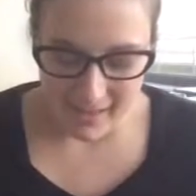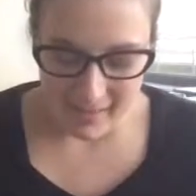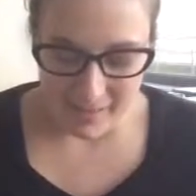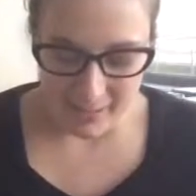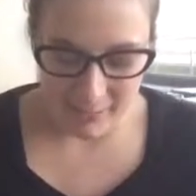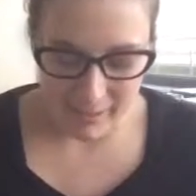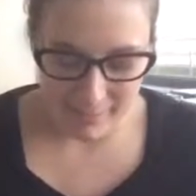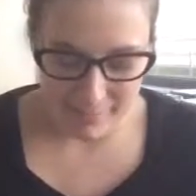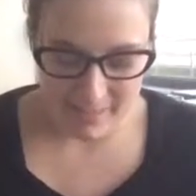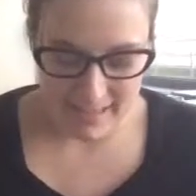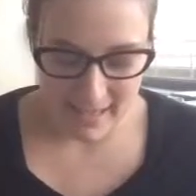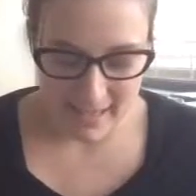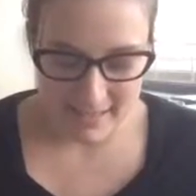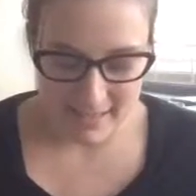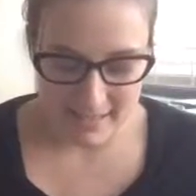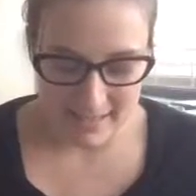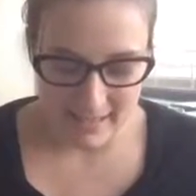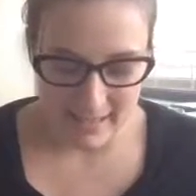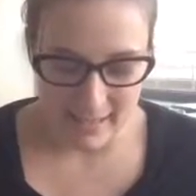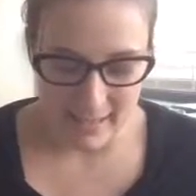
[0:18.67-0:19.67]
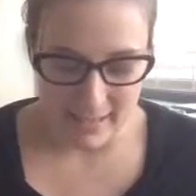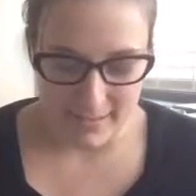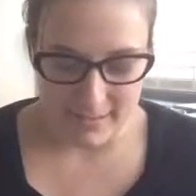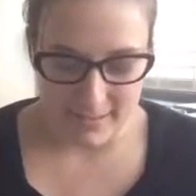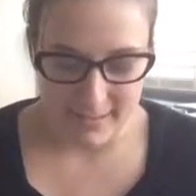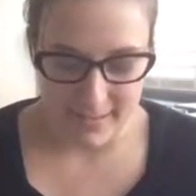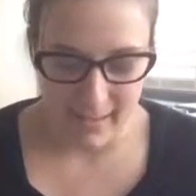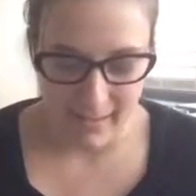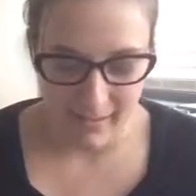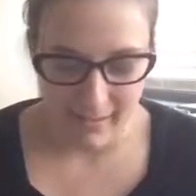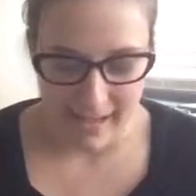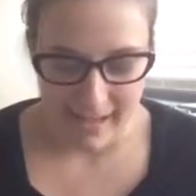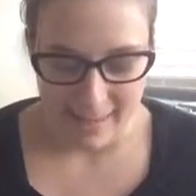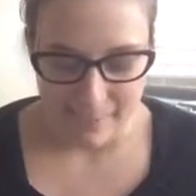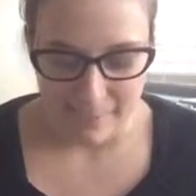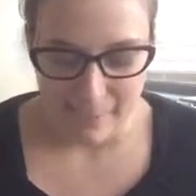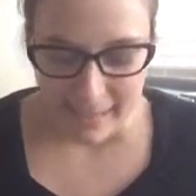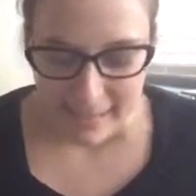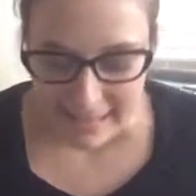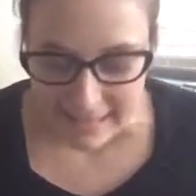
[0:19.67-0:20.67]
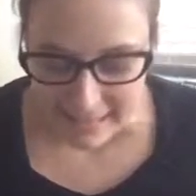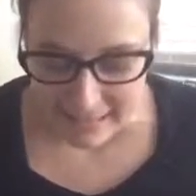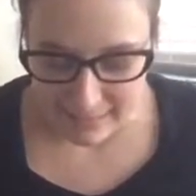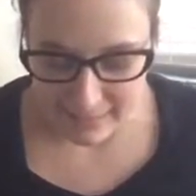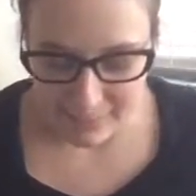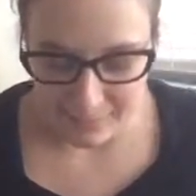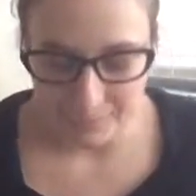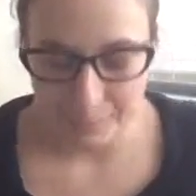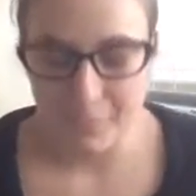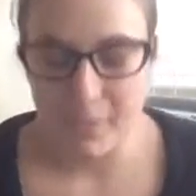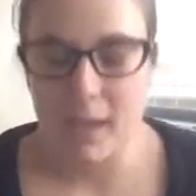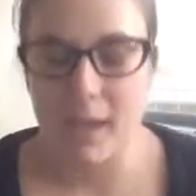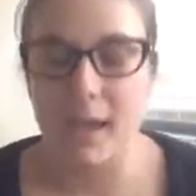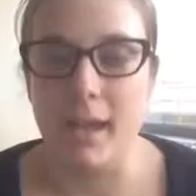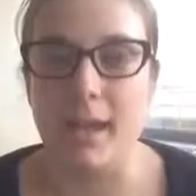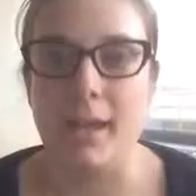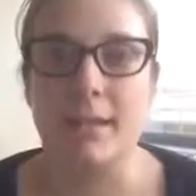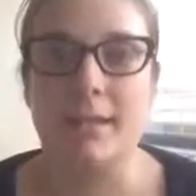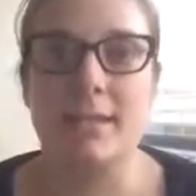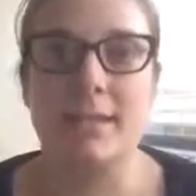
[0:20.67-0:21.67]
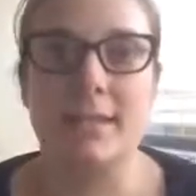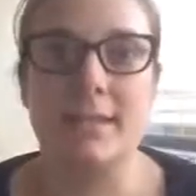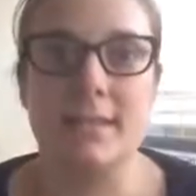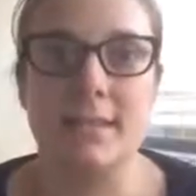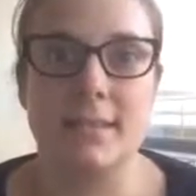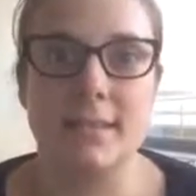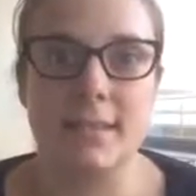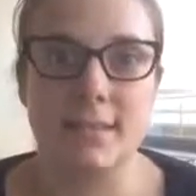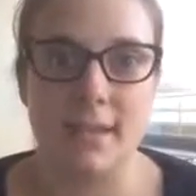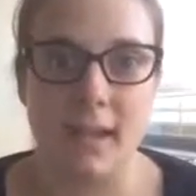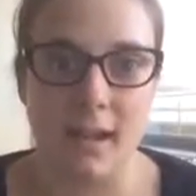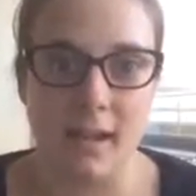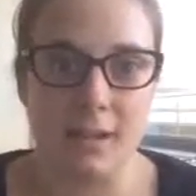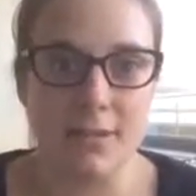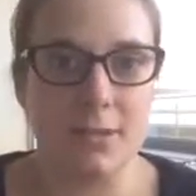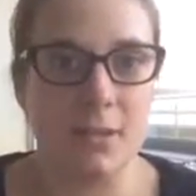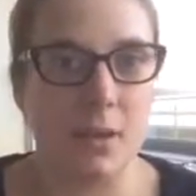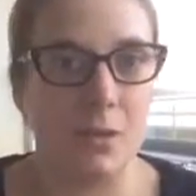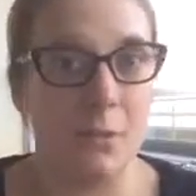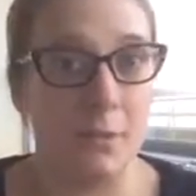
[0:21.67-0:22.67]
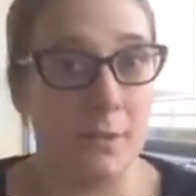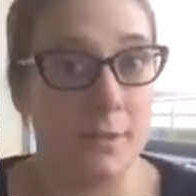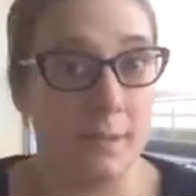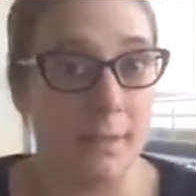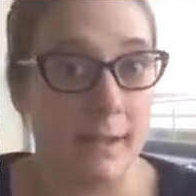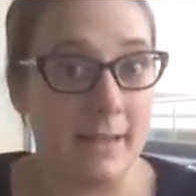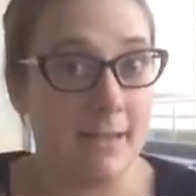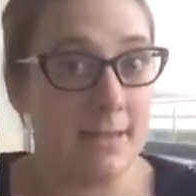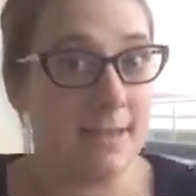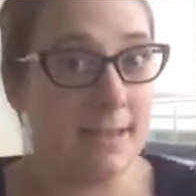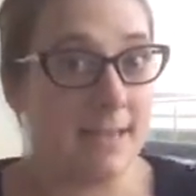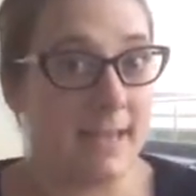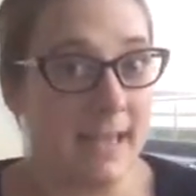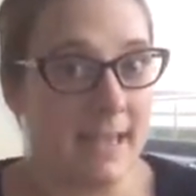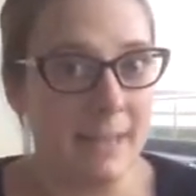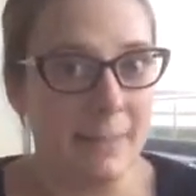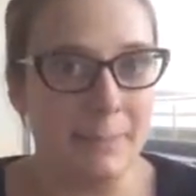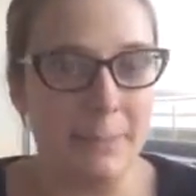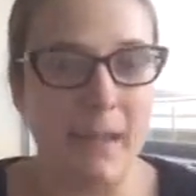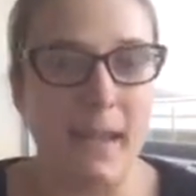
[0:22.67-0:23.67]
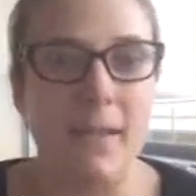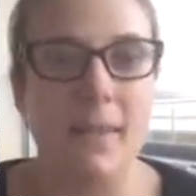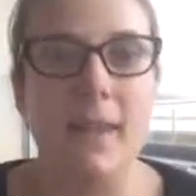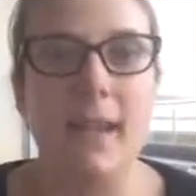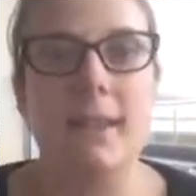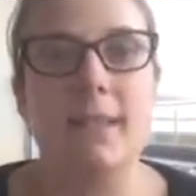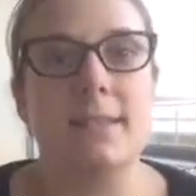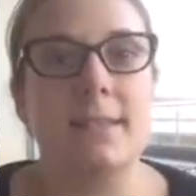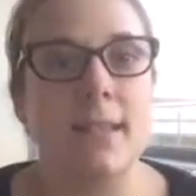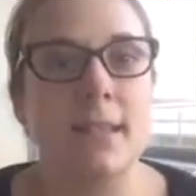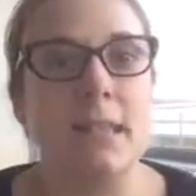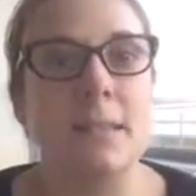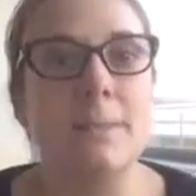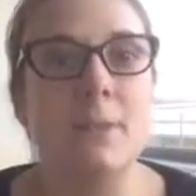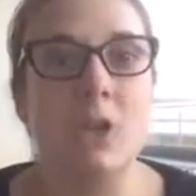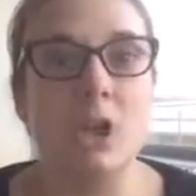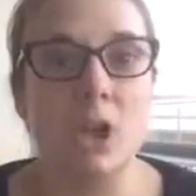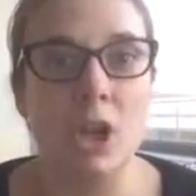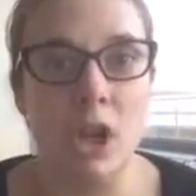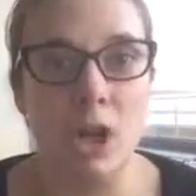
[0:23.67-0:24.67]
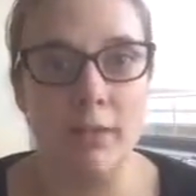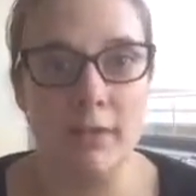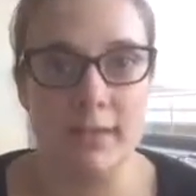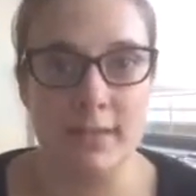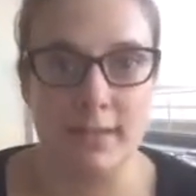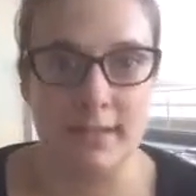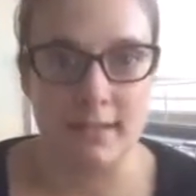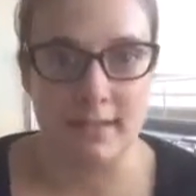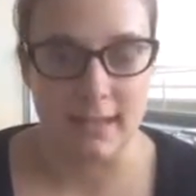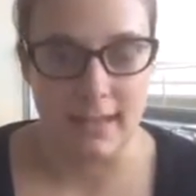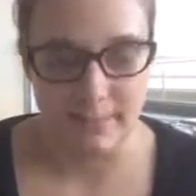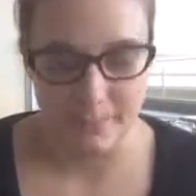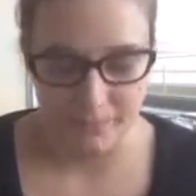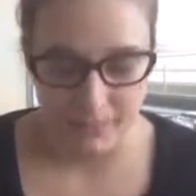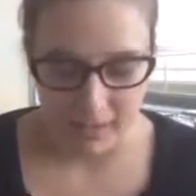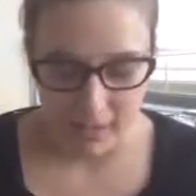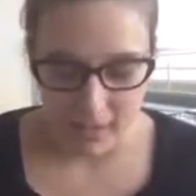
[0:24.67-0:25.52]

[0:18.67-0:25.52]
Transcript: The CRAP test, C-R-A-P, starts off with the letter C, and that stands for currency.